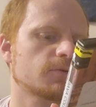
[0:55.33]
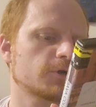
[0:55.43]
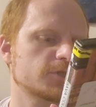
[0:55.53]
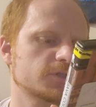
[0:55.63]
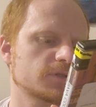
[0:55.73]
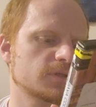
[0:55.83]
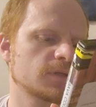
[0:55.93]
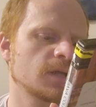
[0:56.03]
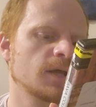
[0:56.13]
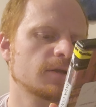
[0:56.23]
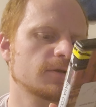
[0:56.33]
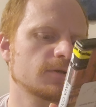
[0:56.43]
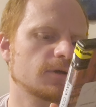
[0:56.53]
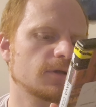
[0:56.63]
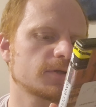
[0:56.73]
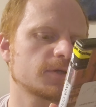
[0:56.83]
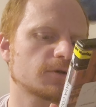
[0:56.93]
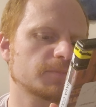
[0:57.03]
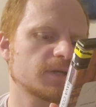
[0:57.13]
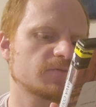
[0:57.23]
original
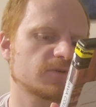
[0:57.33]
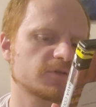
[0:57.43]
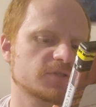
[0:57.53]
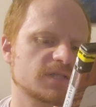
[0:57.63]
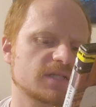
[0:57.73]
European versions,